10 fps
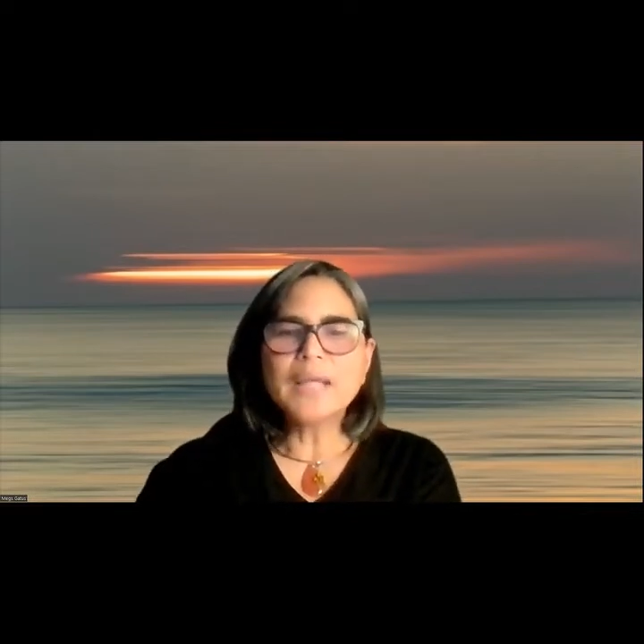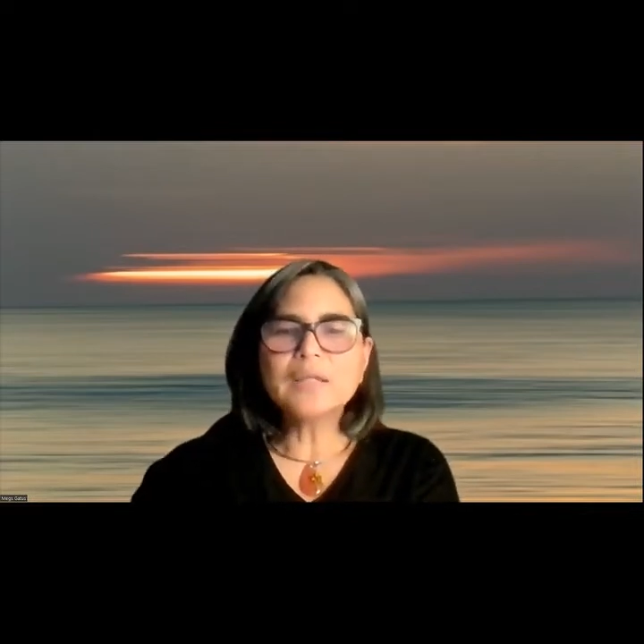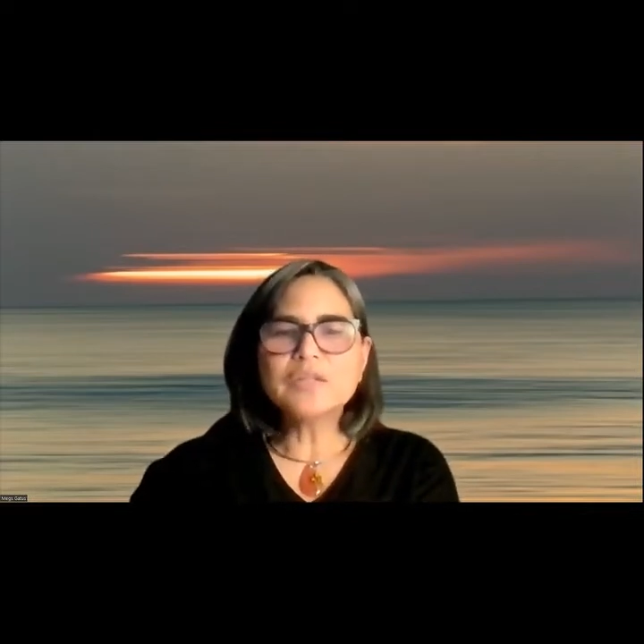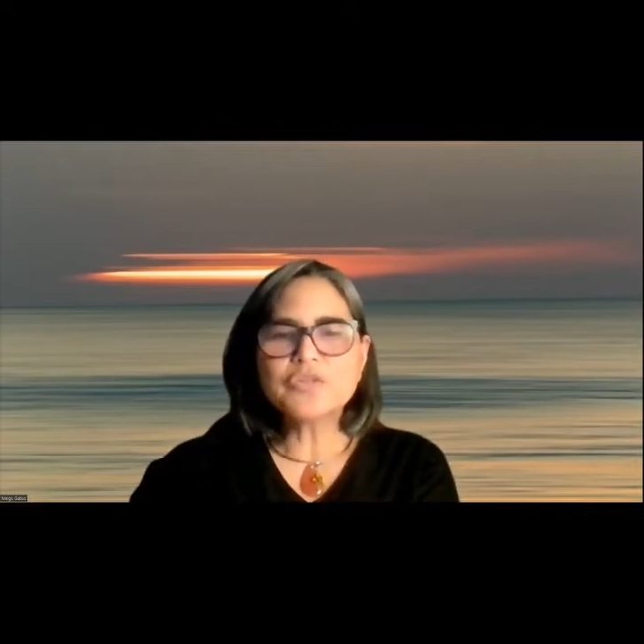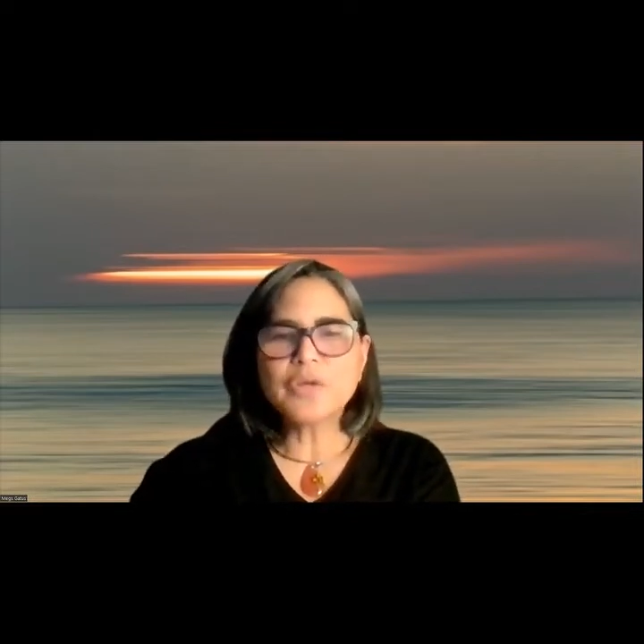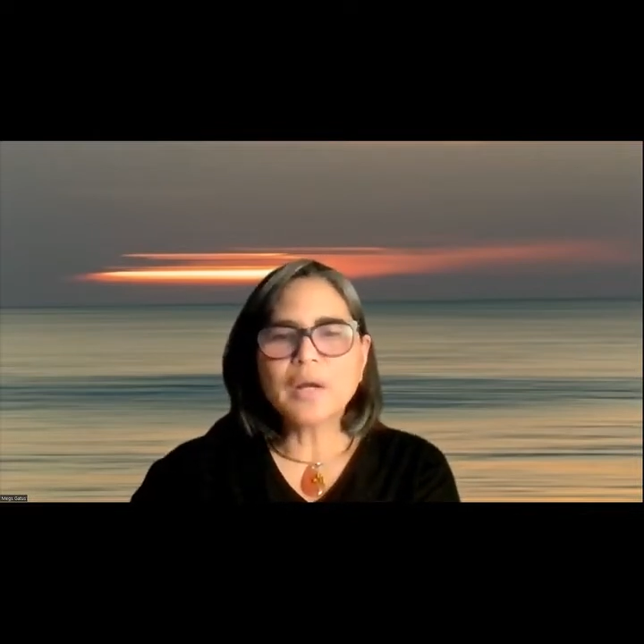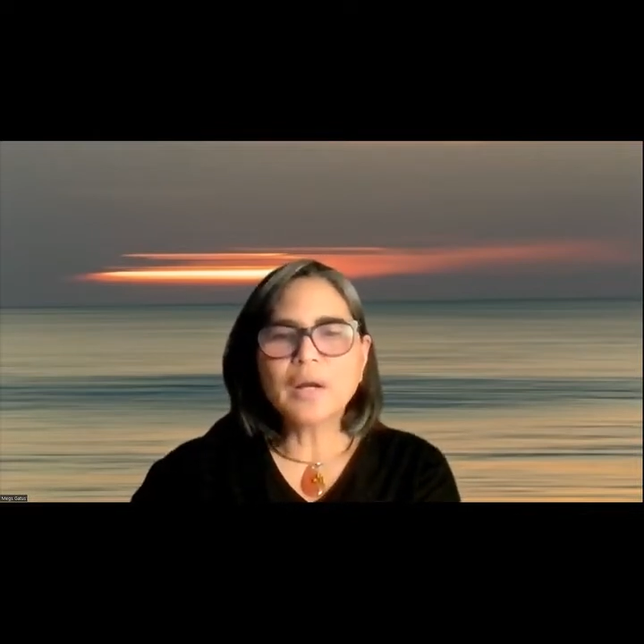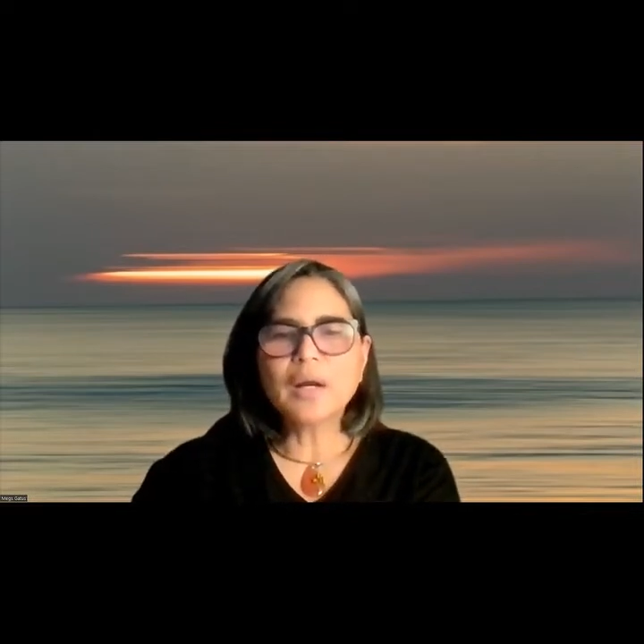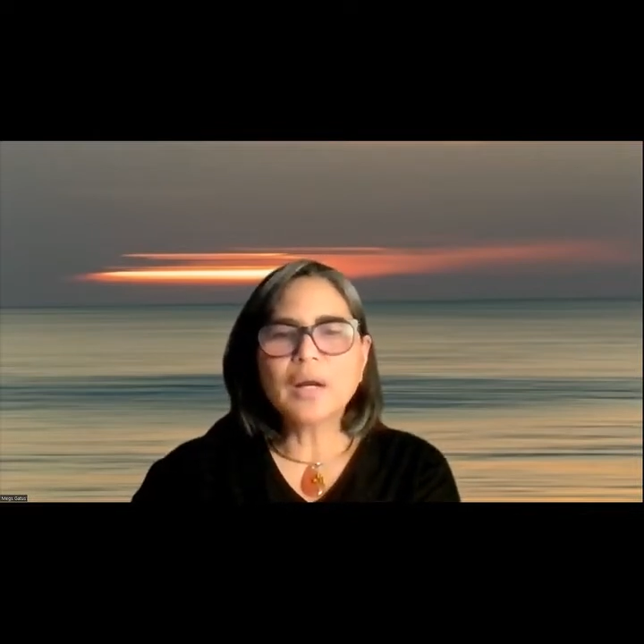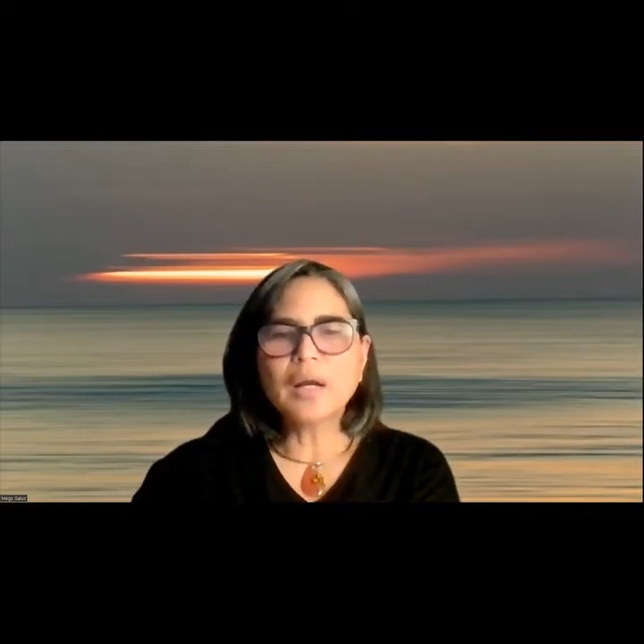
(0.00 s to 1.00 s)
can
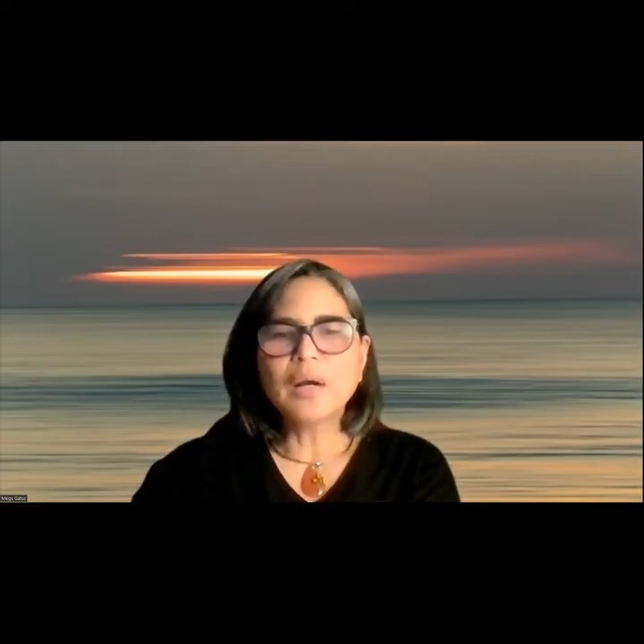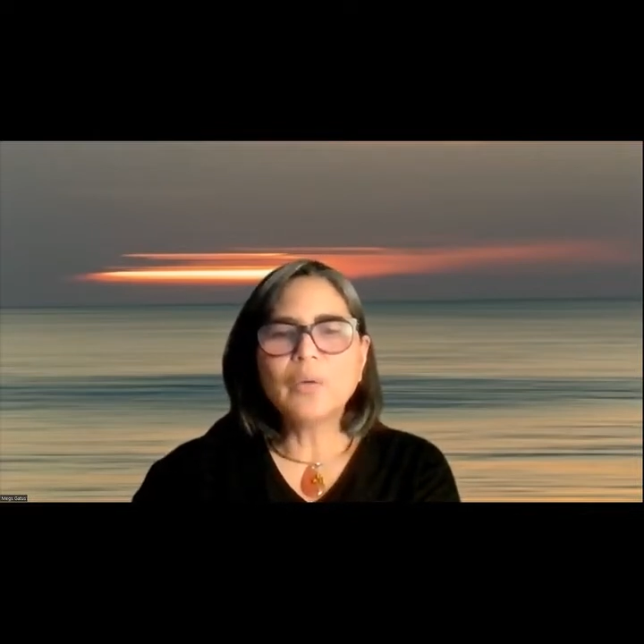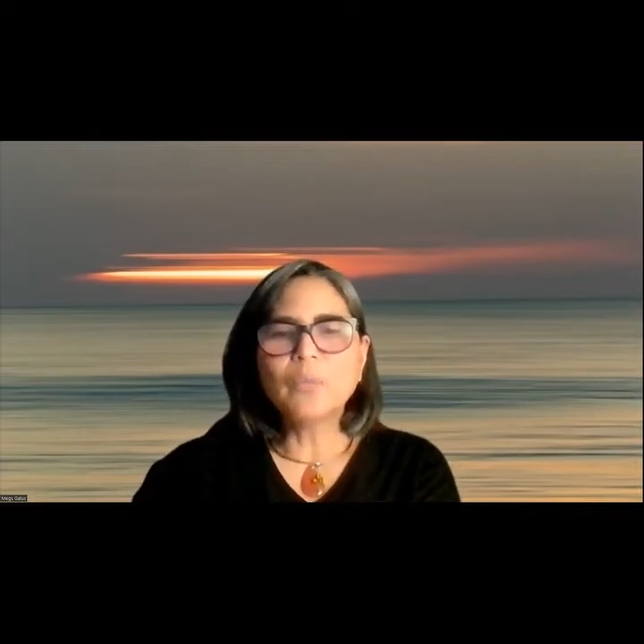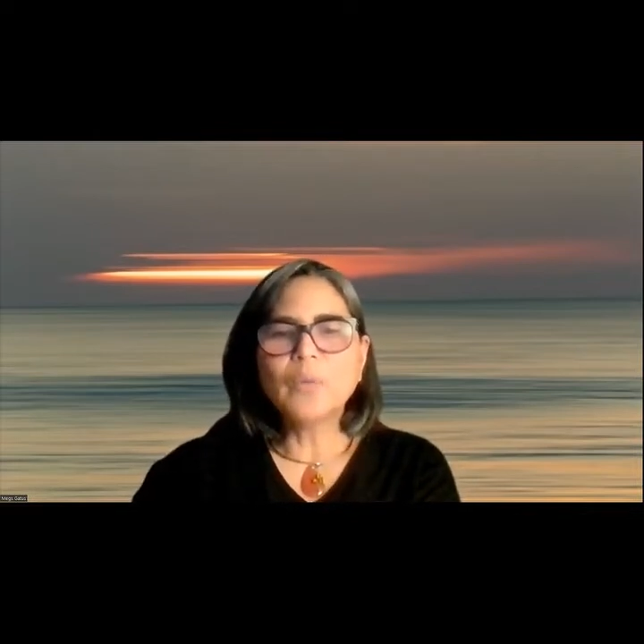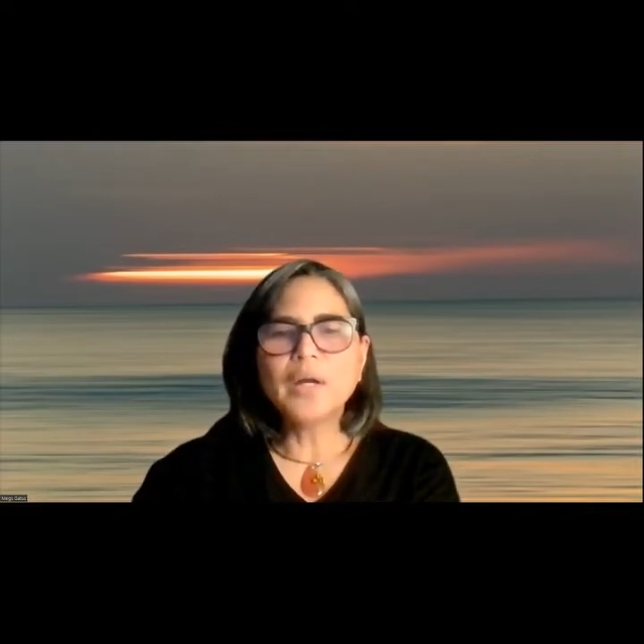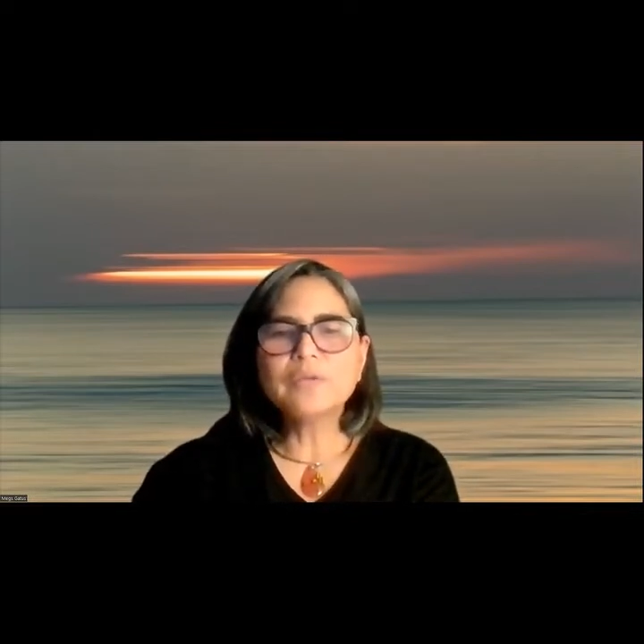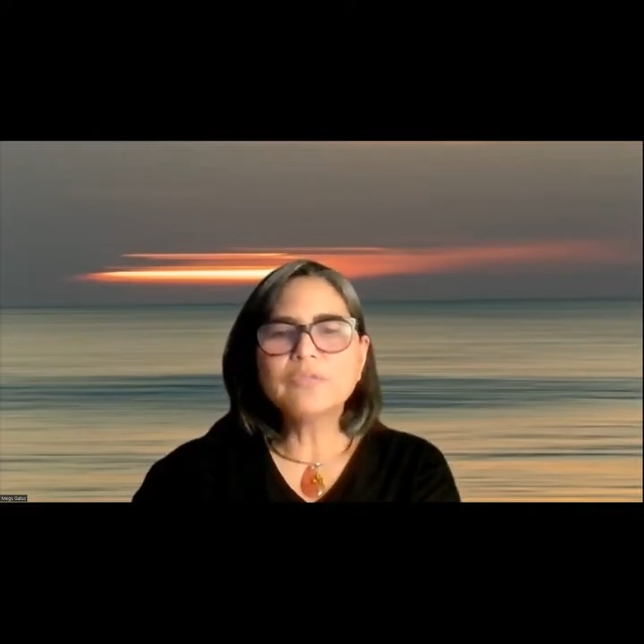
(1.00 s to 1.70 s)
share one